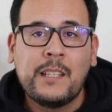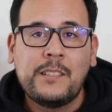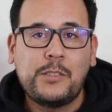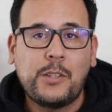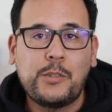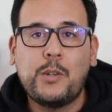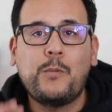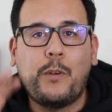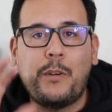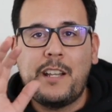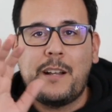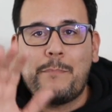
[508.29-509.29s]
So don't
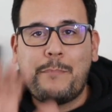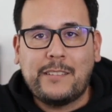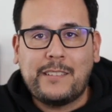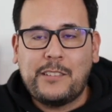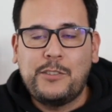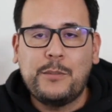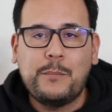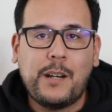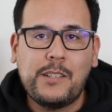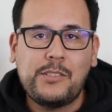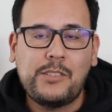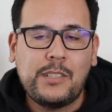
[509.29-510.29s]
worry about that too
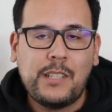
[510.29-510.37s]
much.